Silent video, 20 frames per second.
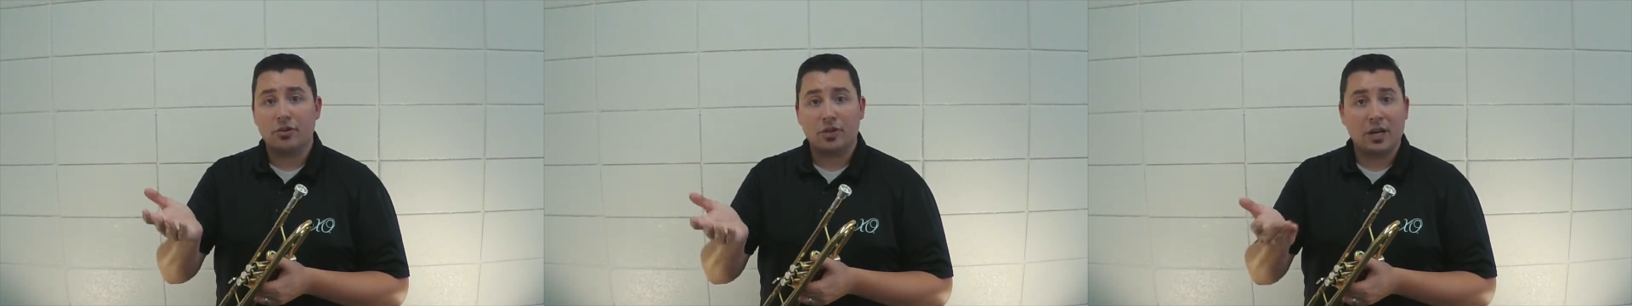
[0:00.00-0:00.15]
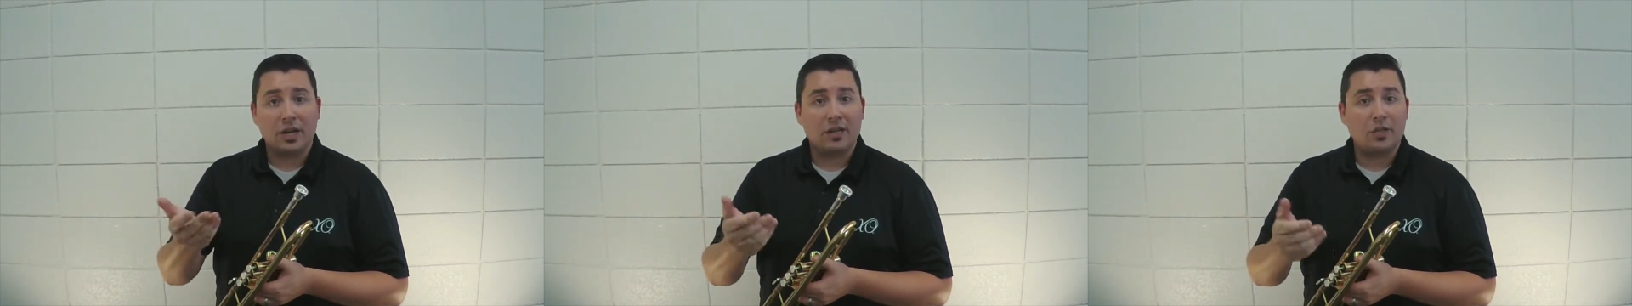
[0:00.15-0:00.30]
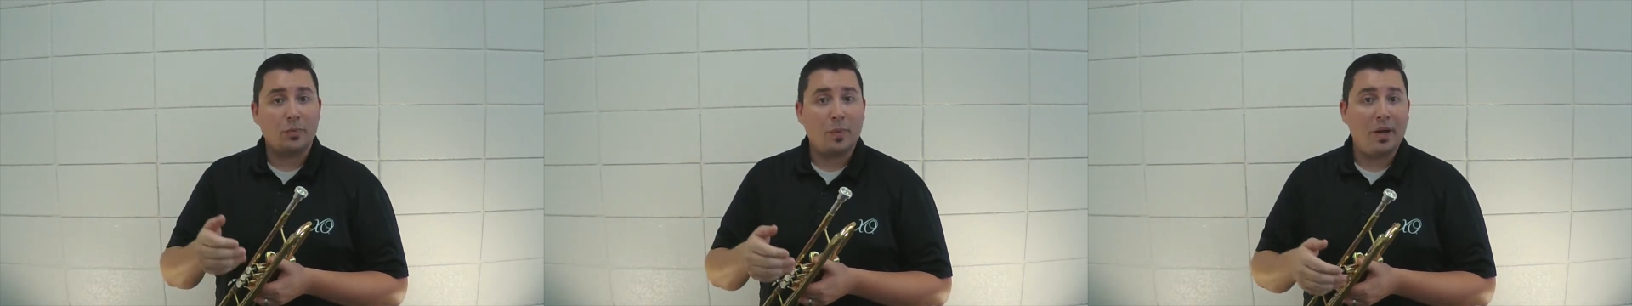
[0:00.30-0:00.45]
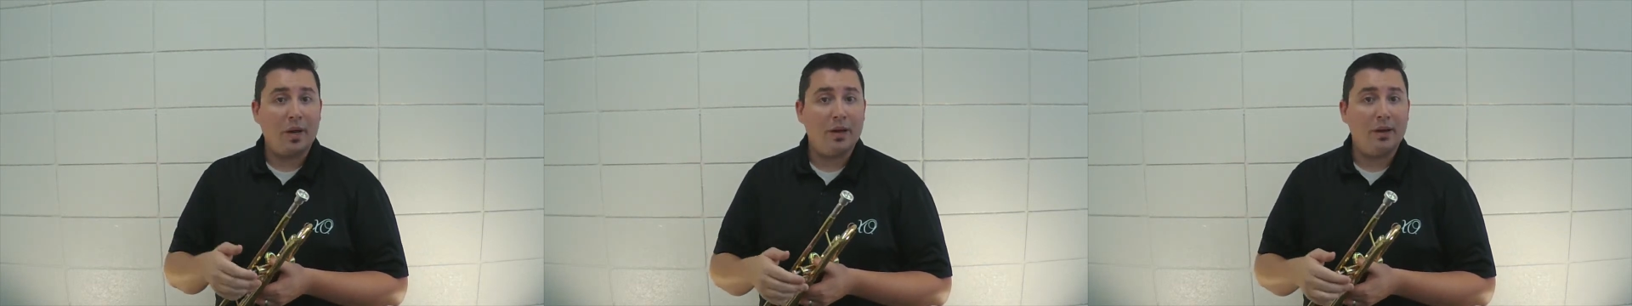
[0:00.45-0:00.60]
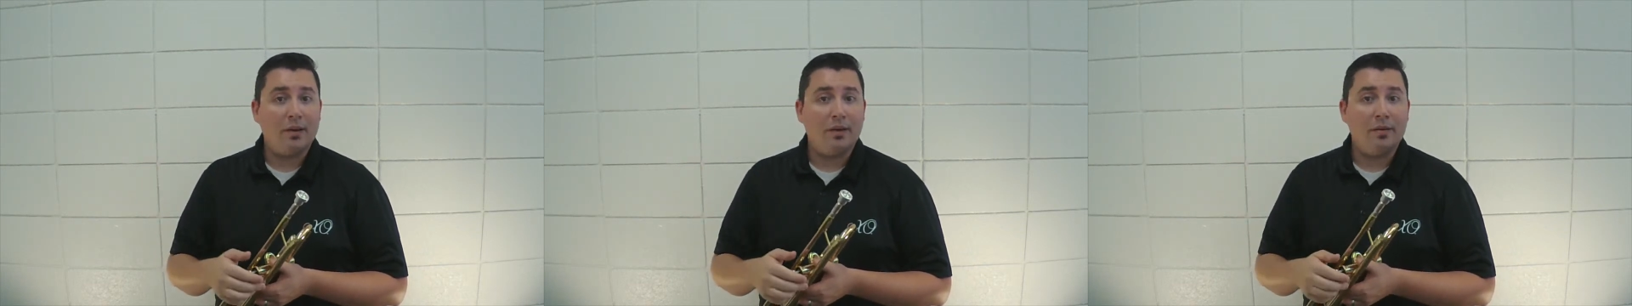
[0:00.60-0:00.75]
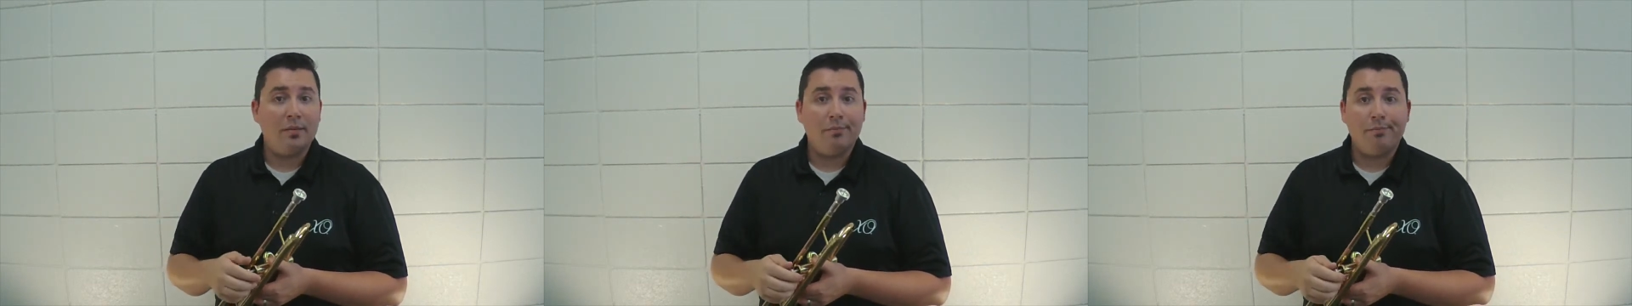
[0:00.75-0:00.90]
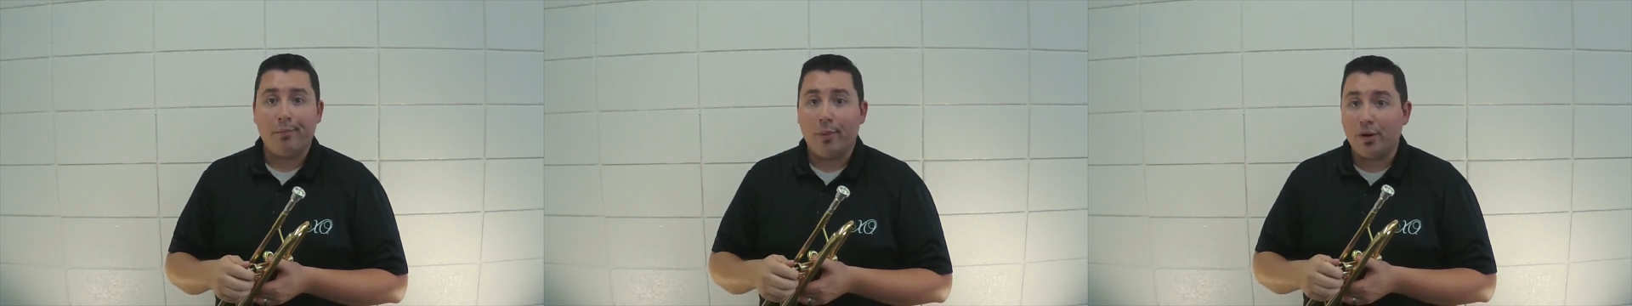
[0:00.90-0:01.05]
jazz
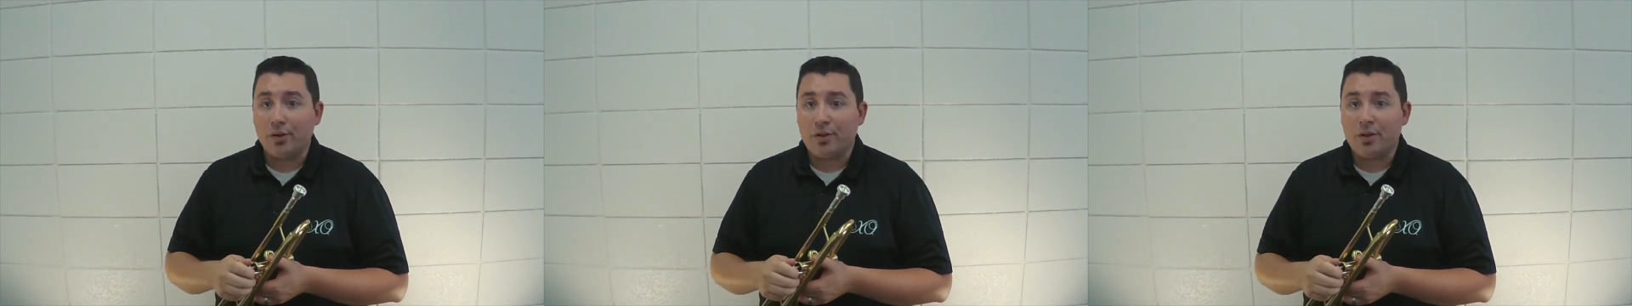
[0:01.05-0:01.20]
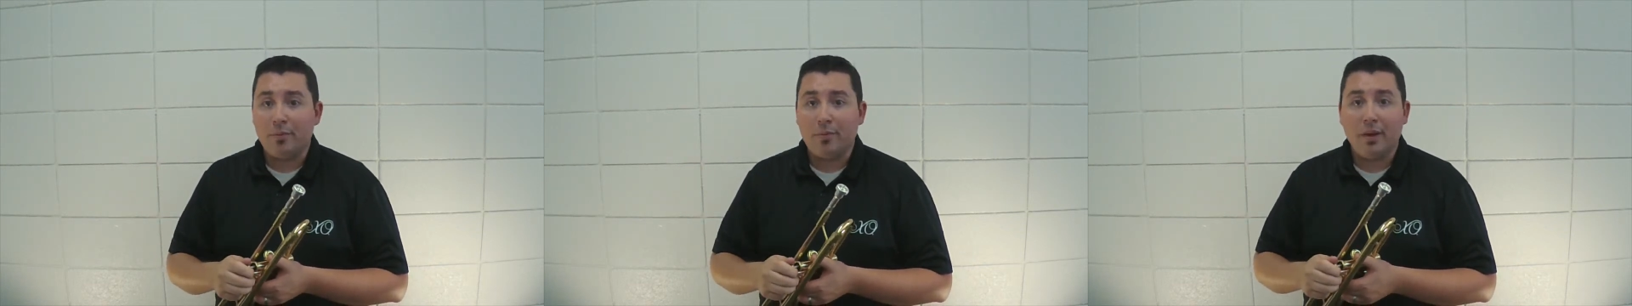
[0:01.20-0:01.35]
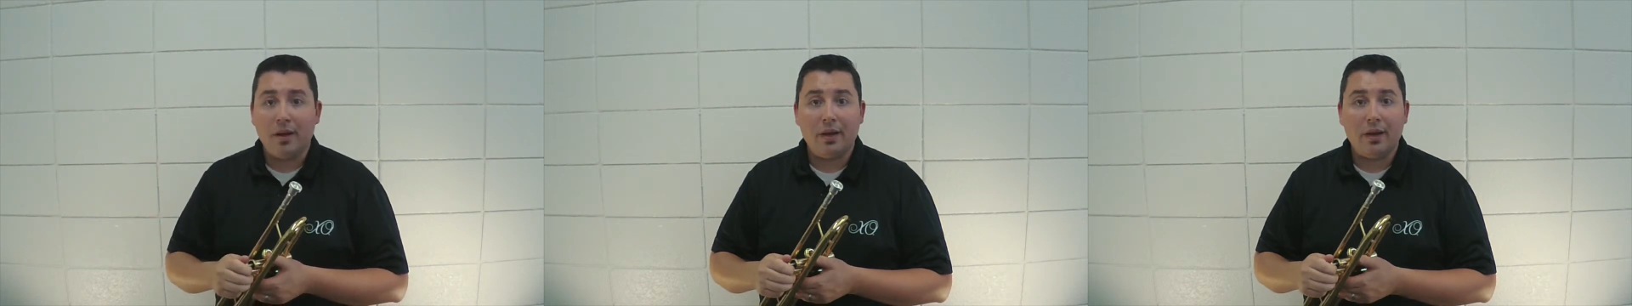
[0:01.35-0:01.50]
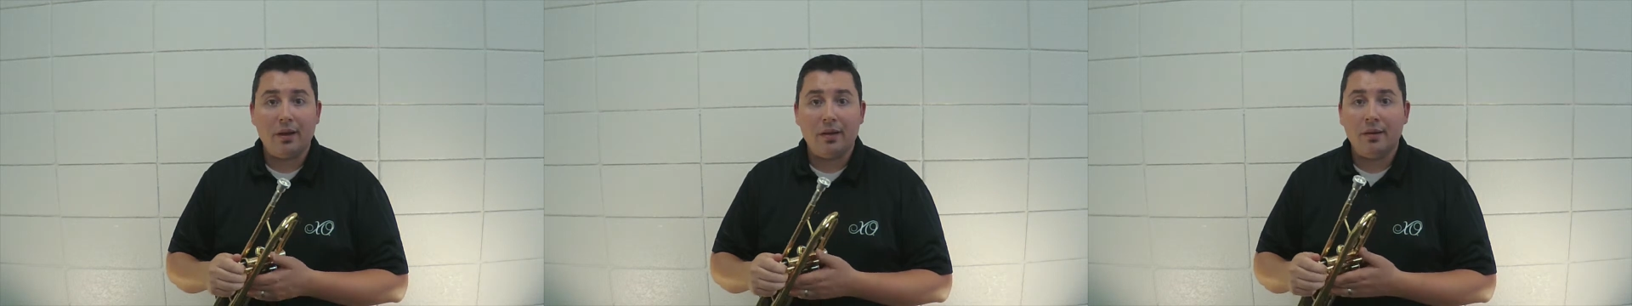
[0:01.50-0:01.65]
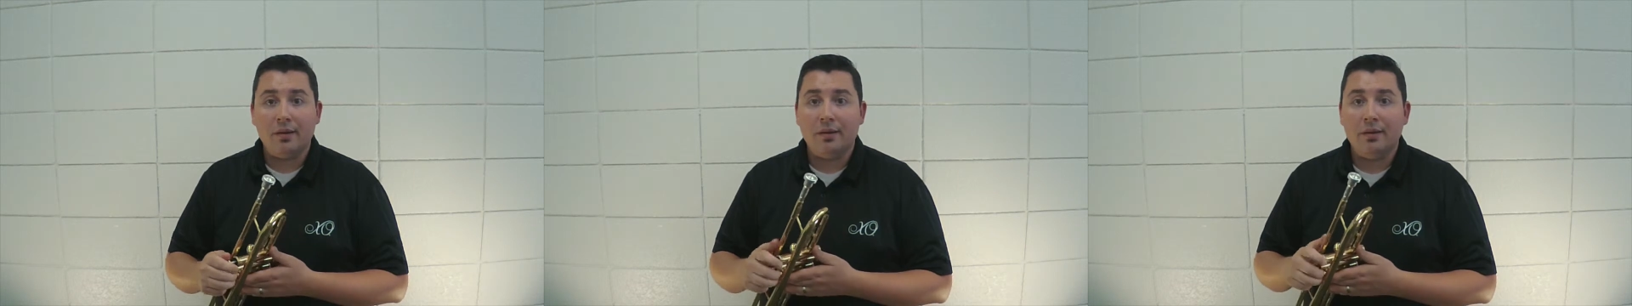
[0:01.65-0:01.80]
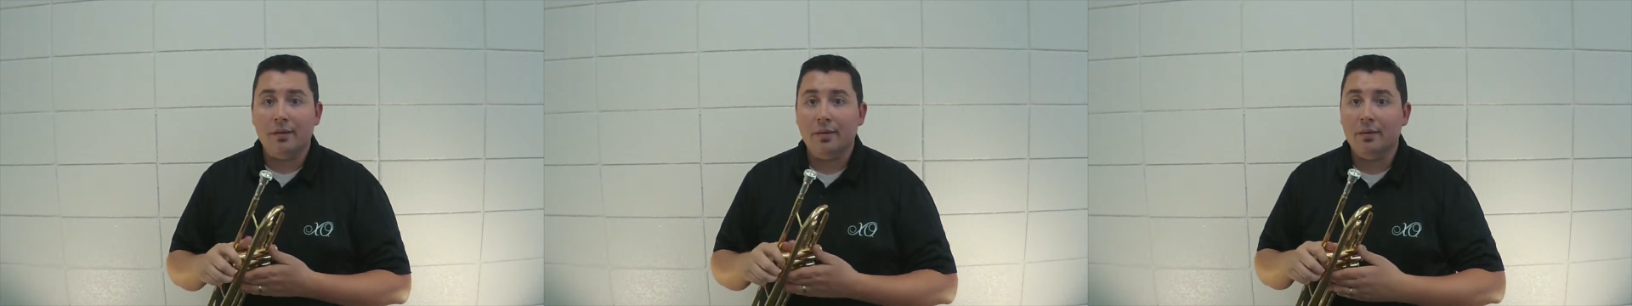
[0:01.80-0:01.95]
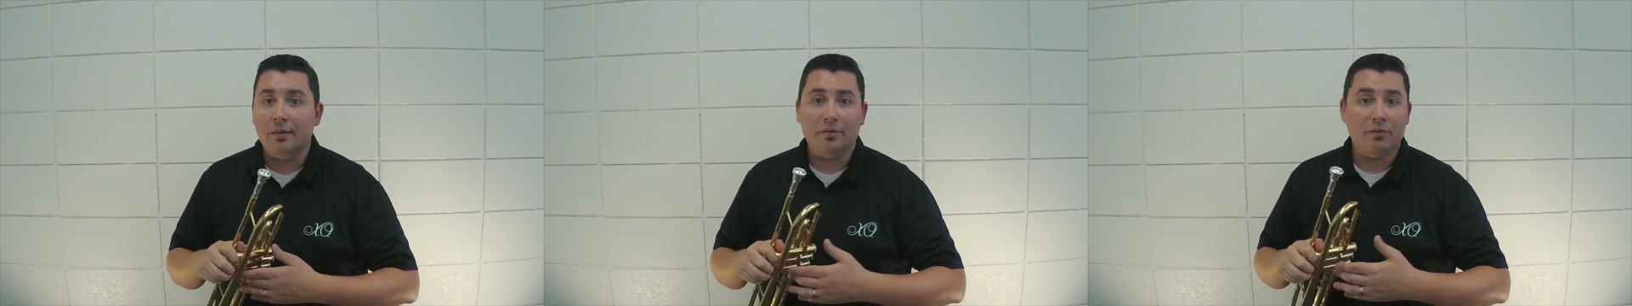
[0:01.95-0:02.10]
band, marching band,